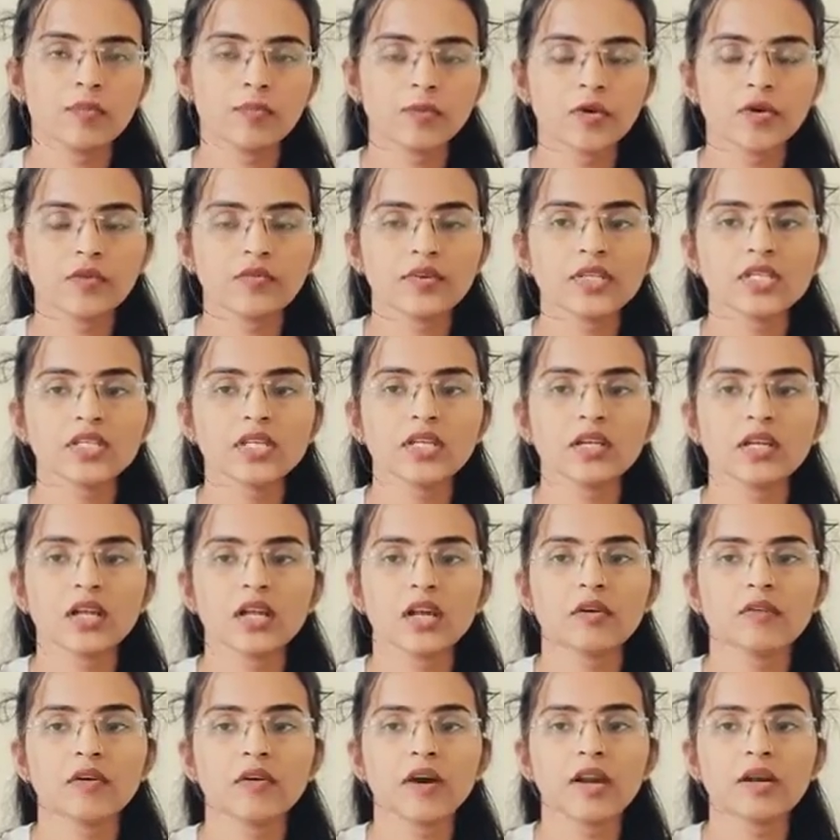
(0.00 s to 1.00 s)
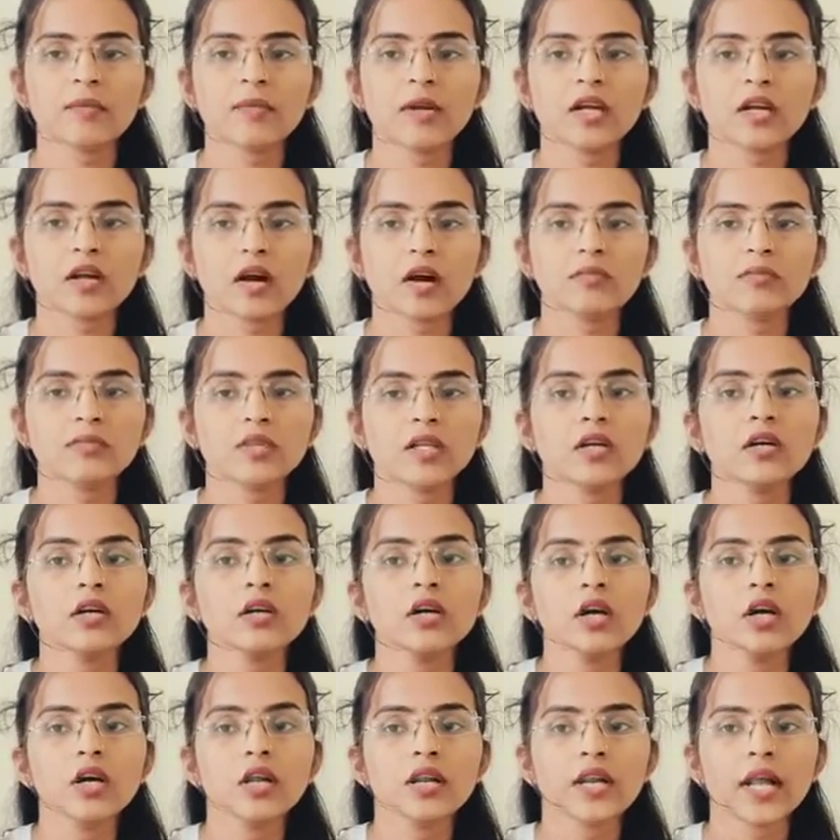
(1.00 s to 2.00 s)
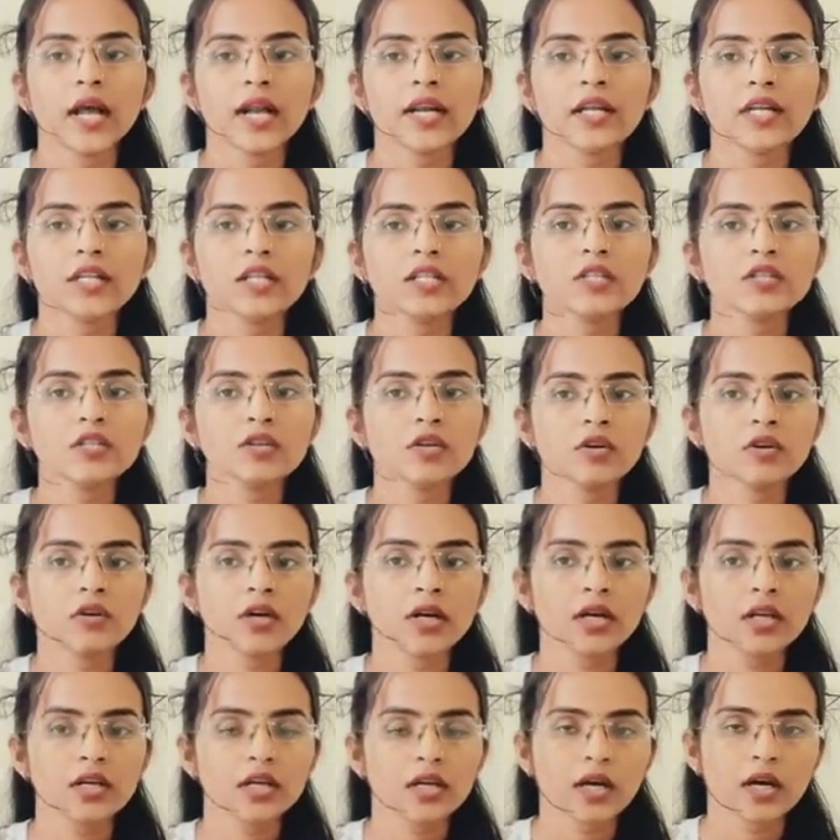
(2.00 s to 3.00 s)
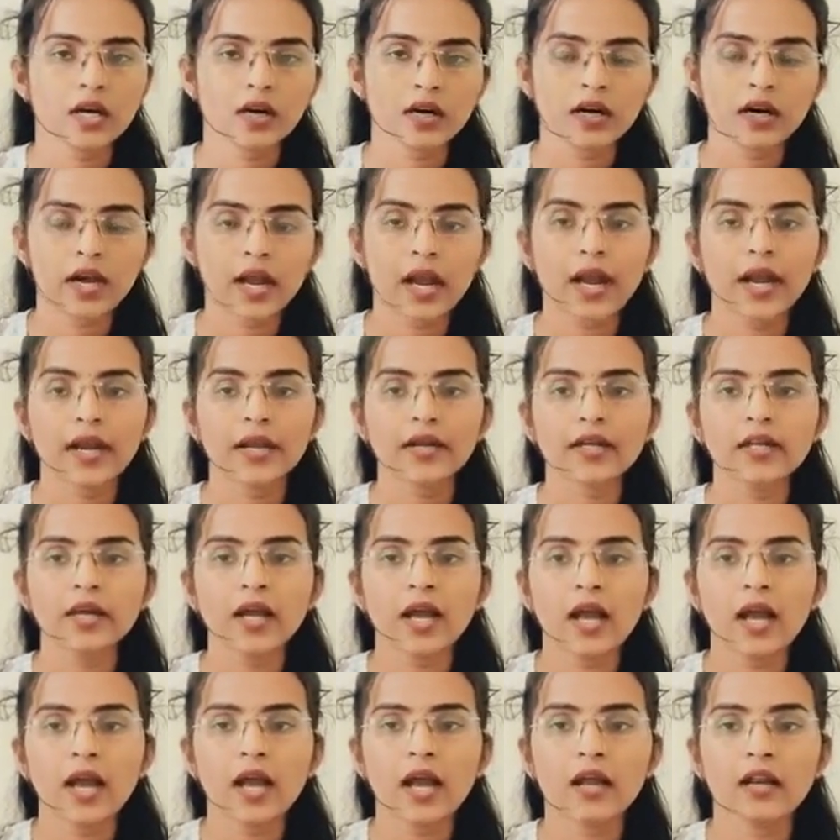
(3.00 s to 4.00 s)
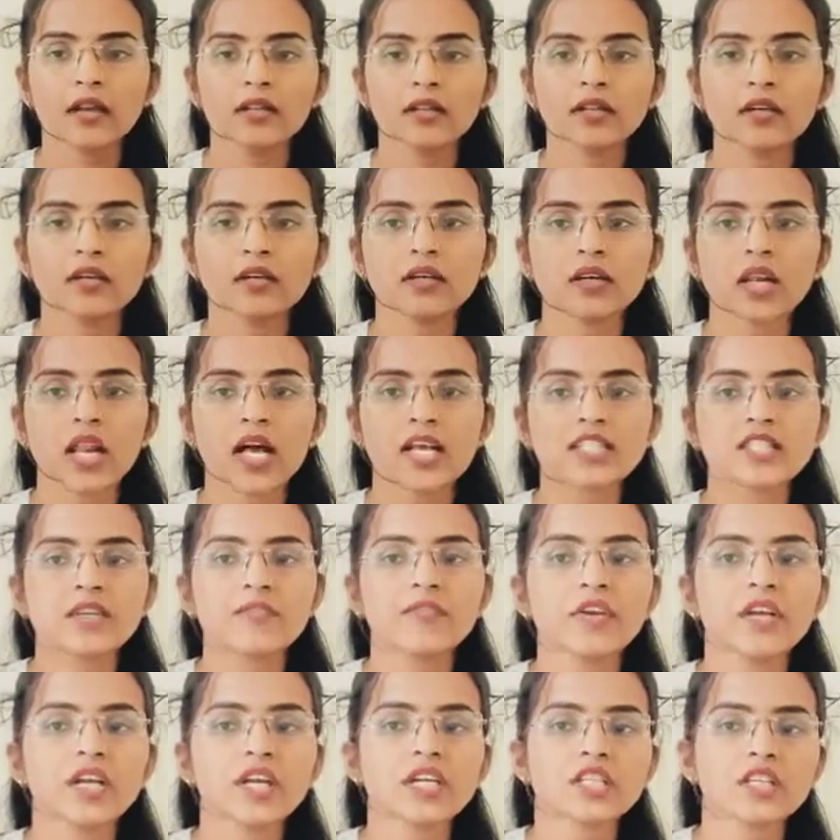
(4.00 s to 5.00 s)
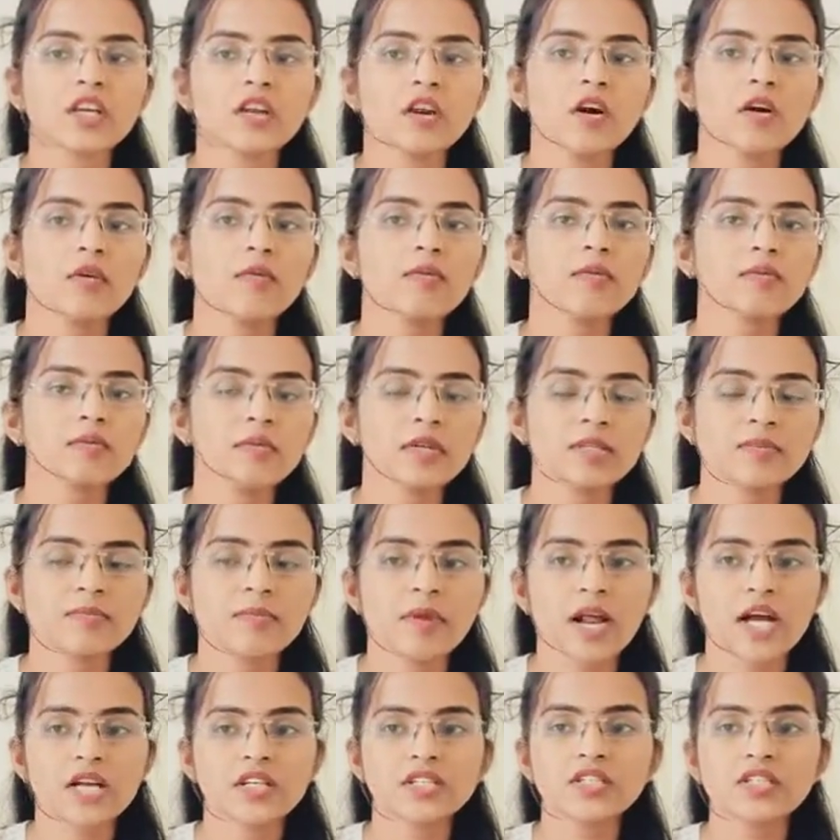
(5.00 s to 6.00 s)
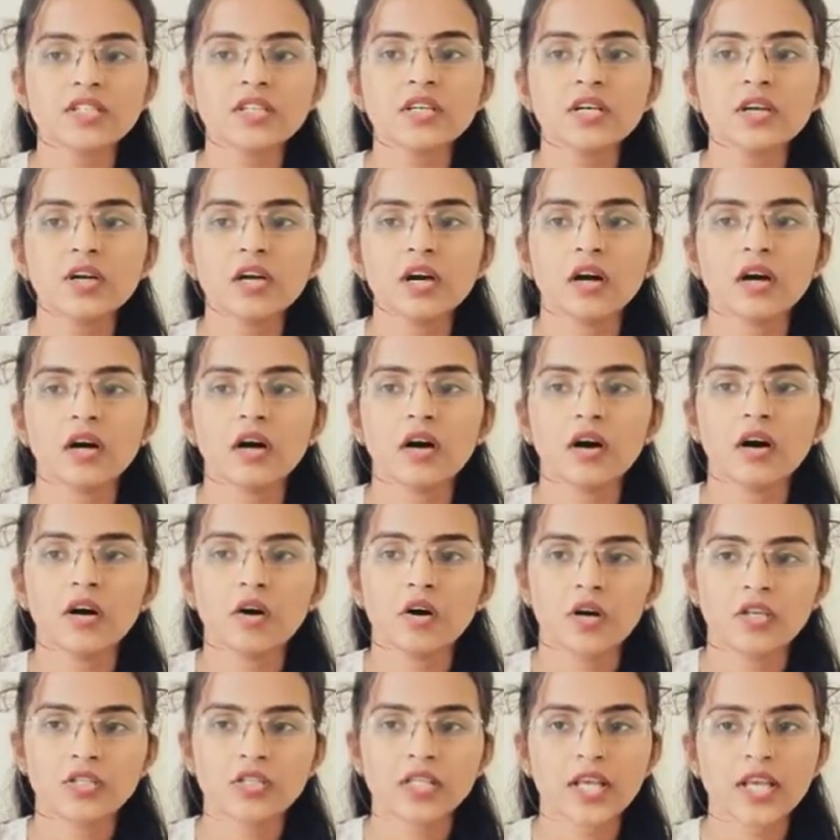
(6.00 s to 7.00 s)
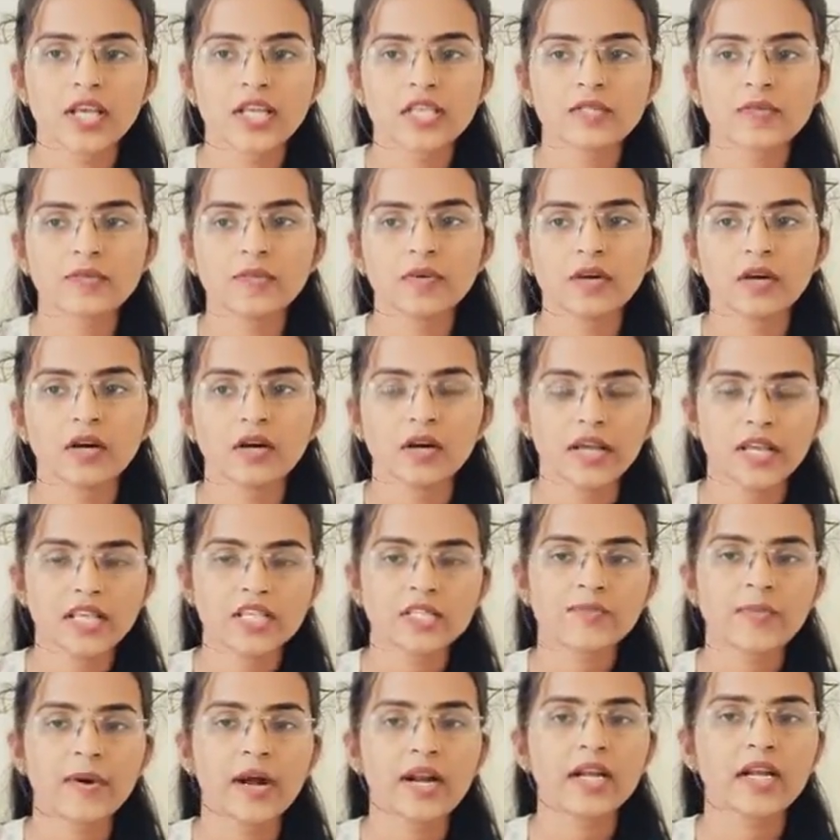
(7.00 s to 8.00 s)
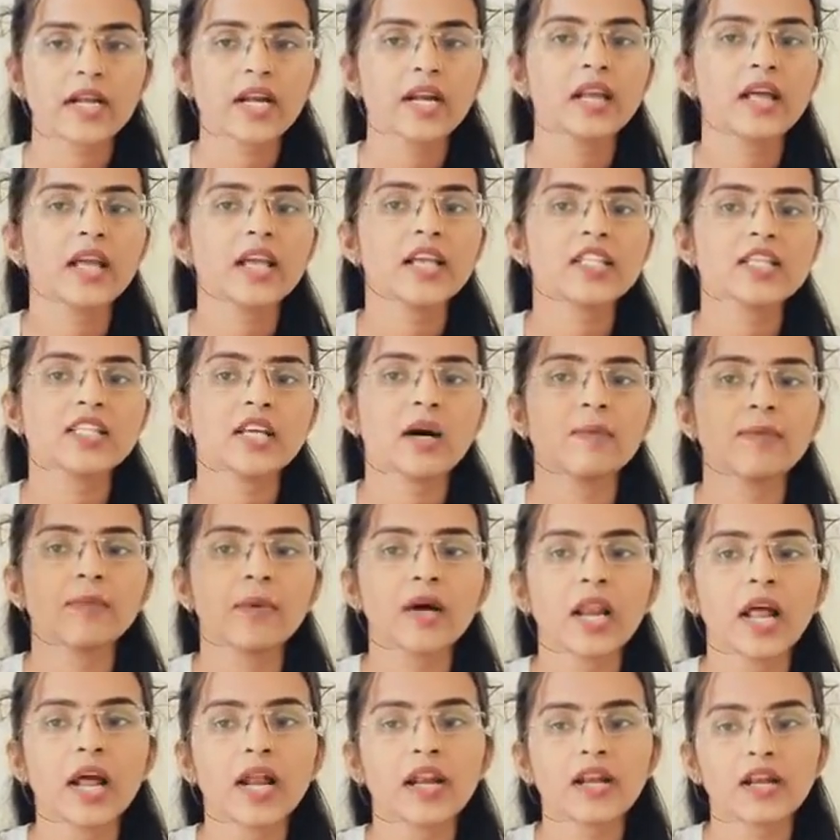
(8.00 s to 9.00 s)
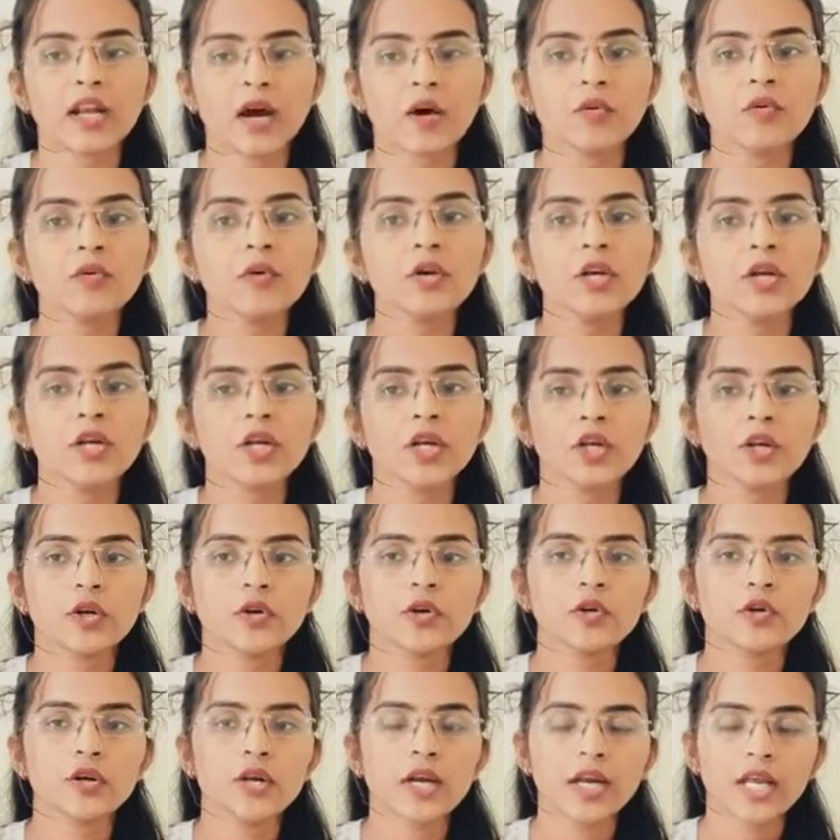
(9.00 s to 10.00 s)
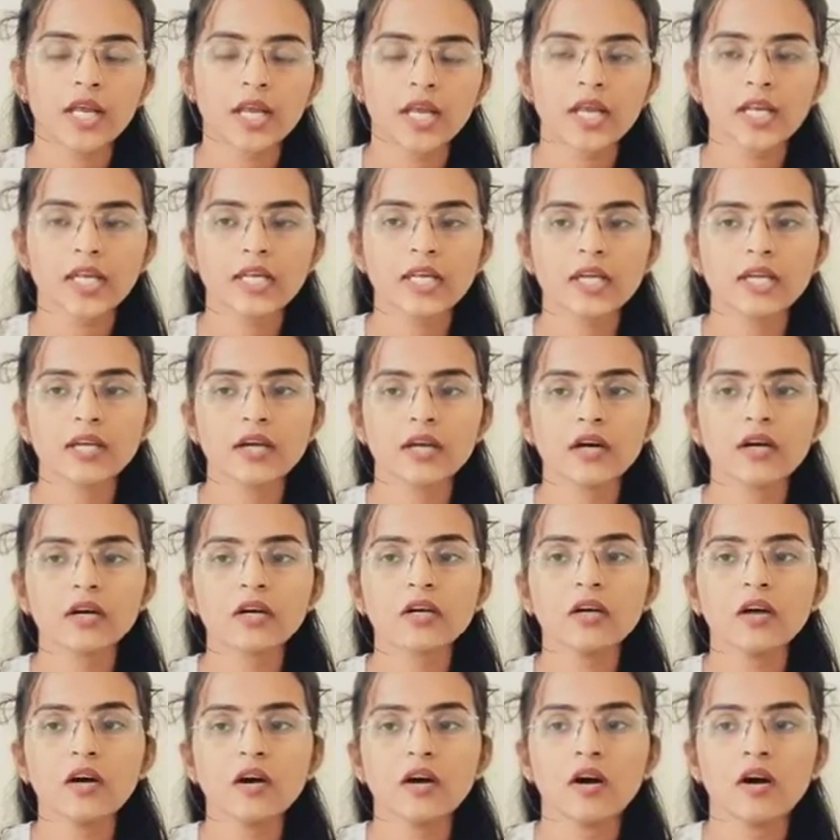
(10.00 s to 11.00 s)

provision requirement of the 1908 Act, and the classification of misbranched was expanded example and now included any drug